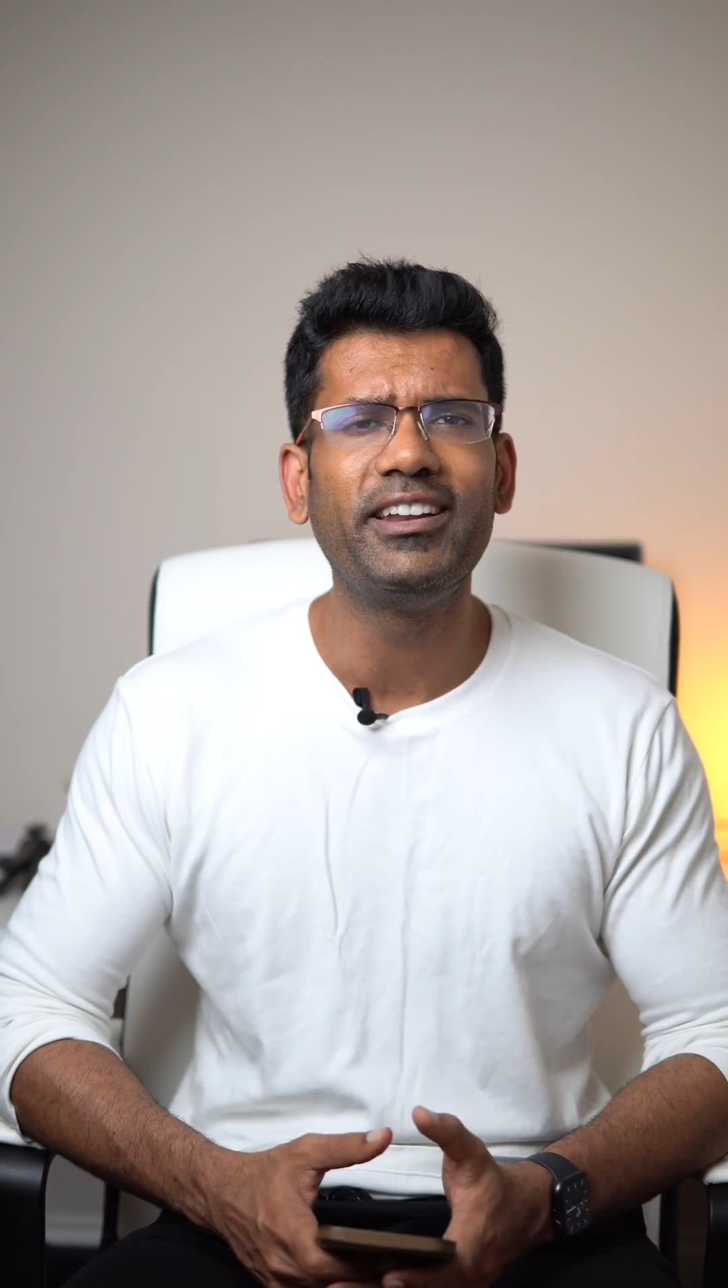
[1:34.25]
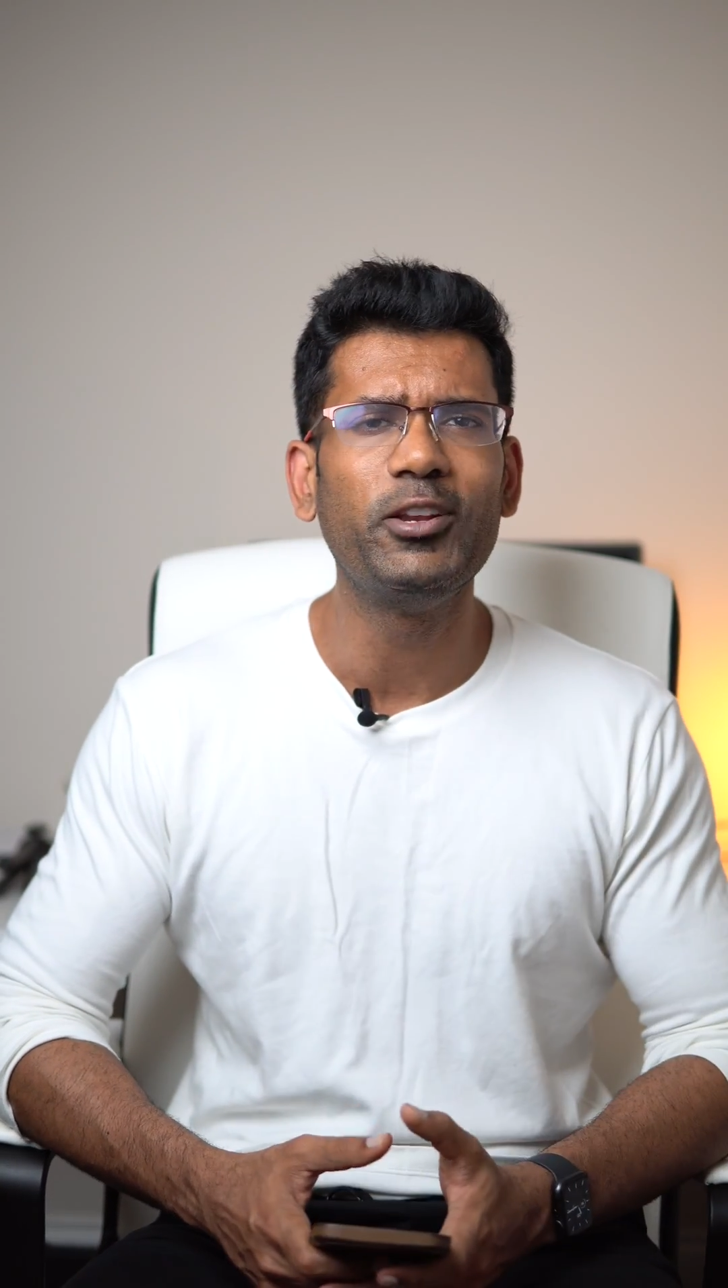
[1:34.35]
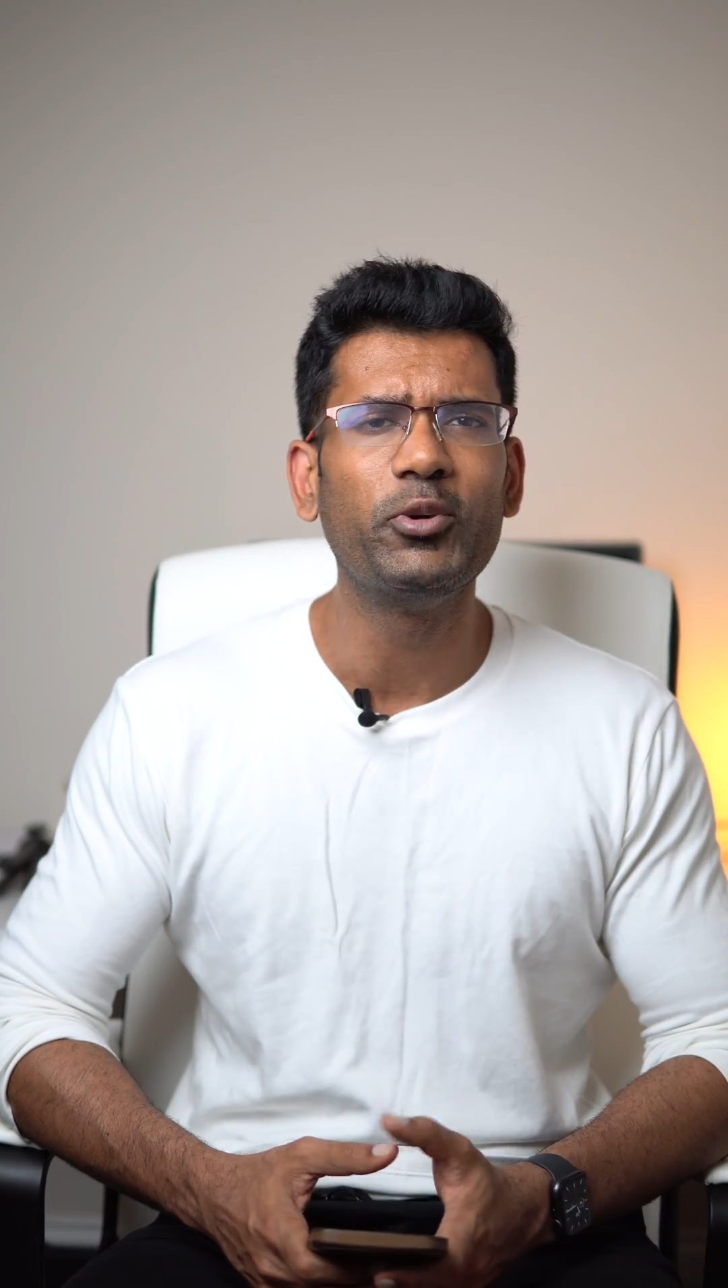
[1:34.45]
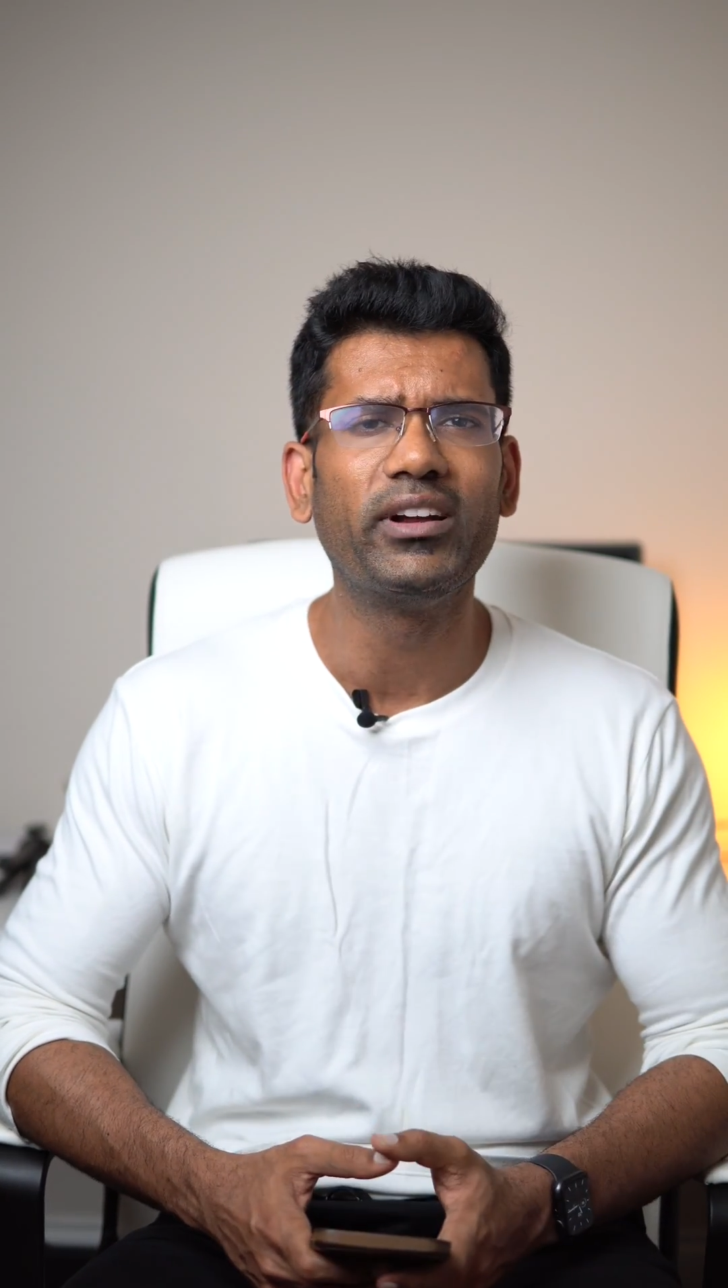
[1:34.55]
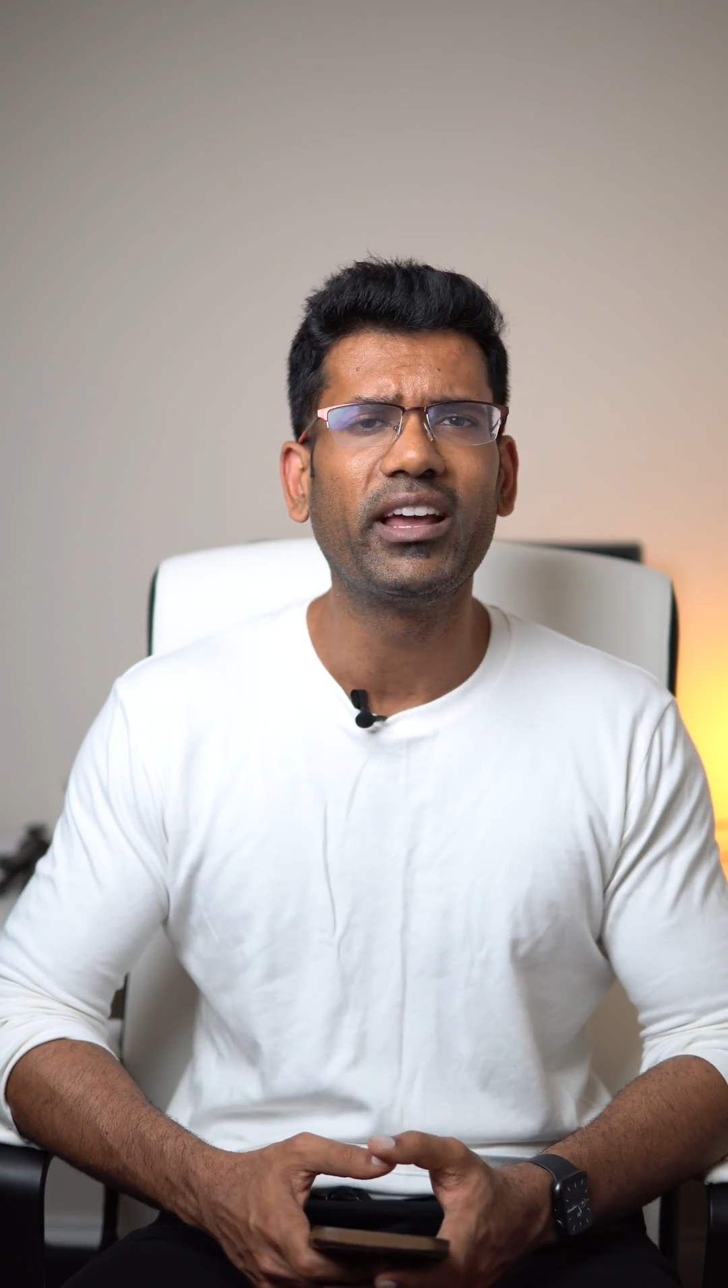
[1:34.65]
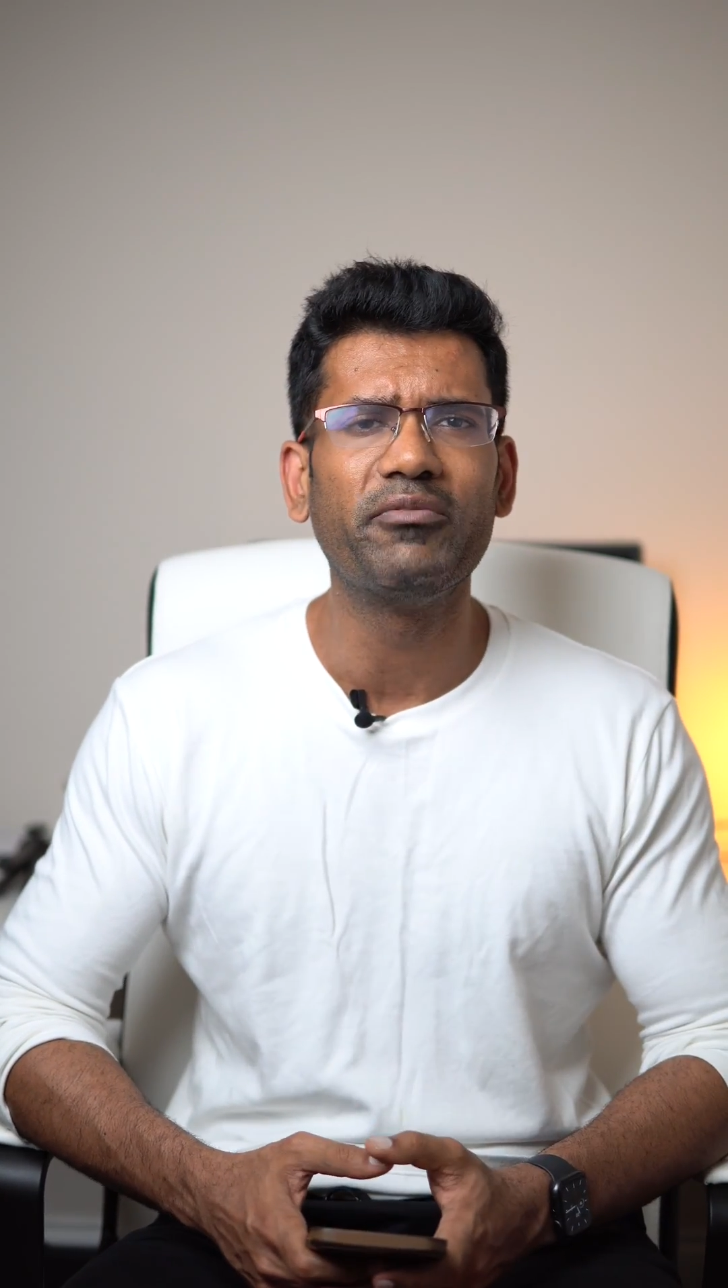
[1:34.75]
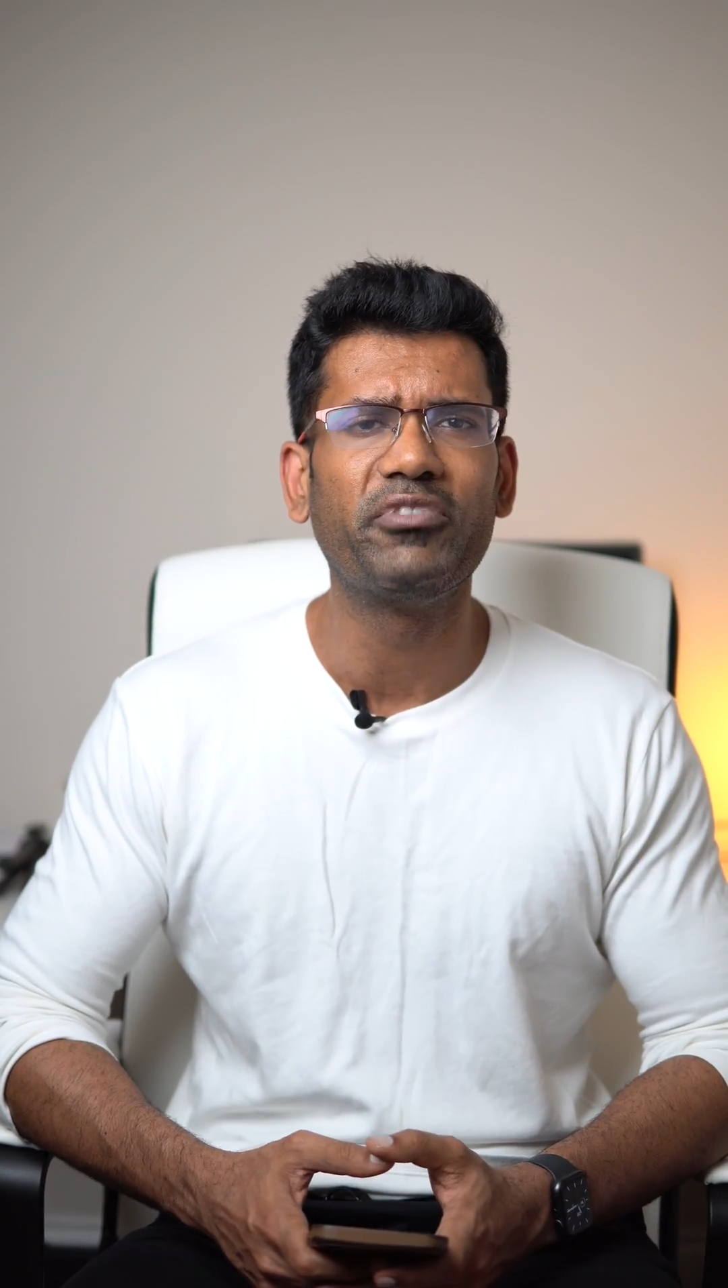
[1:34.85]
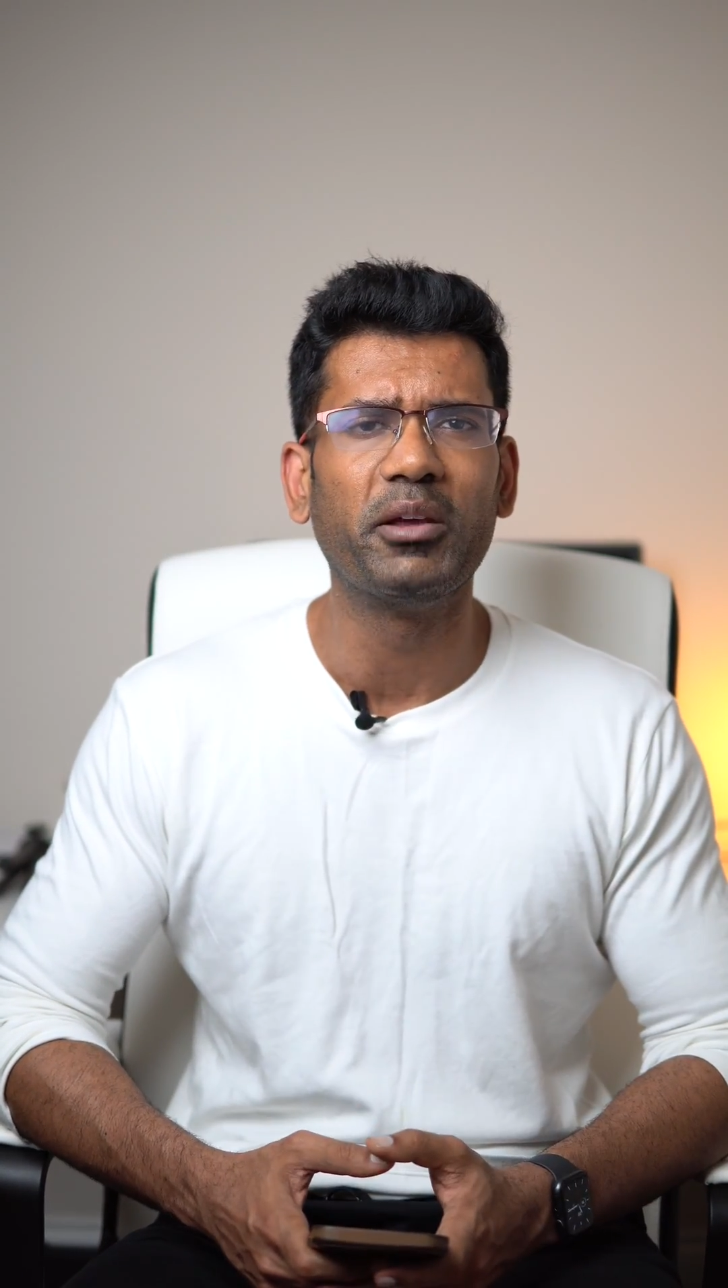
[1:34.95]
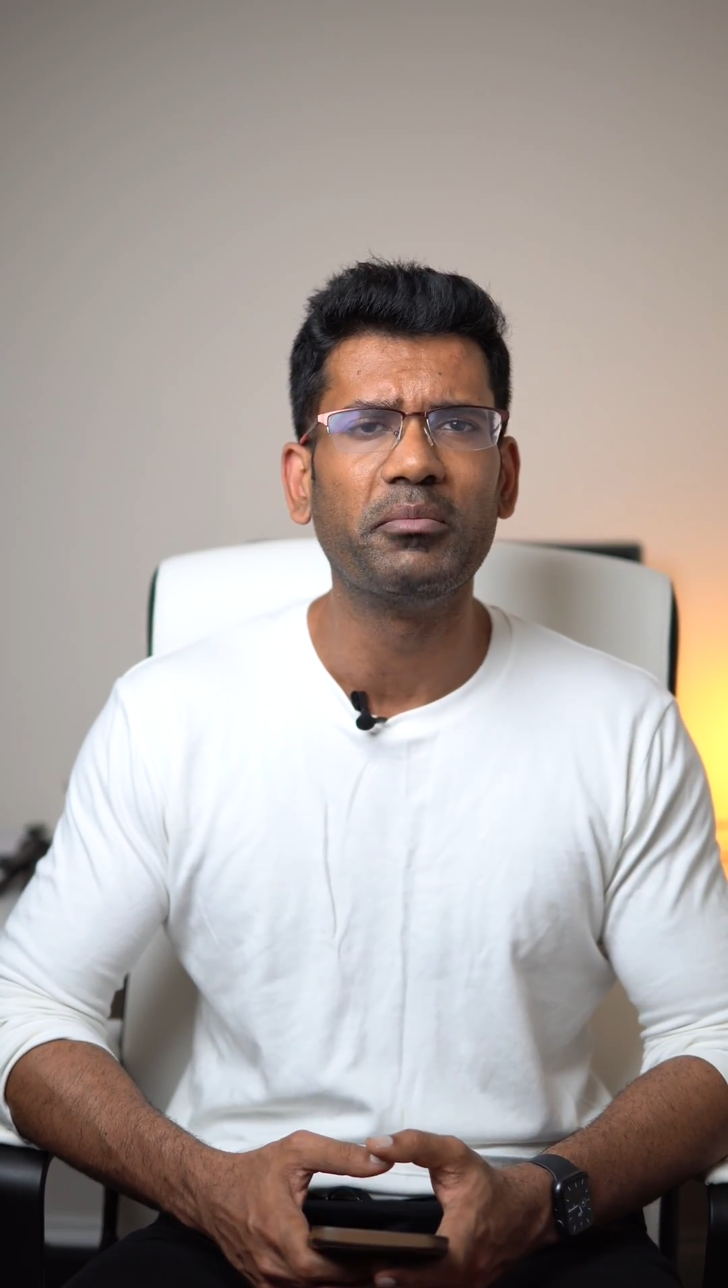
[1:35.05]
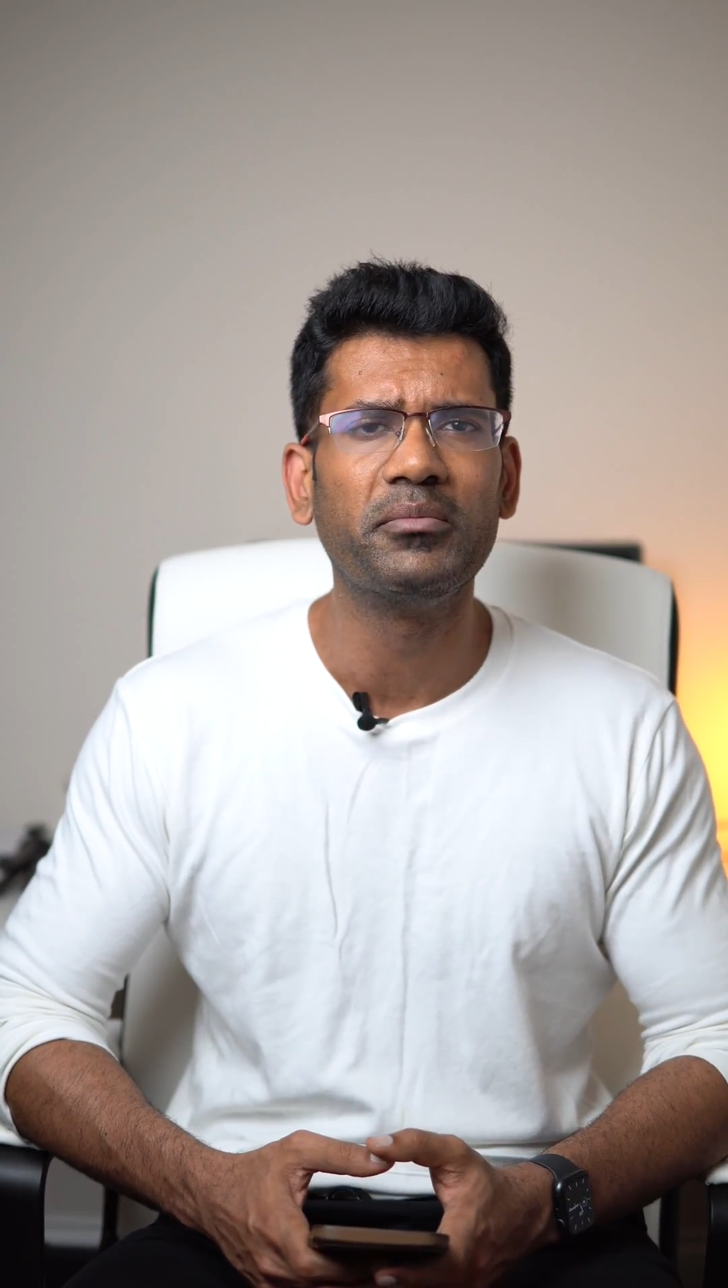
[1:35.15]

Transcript: tell you a time frame?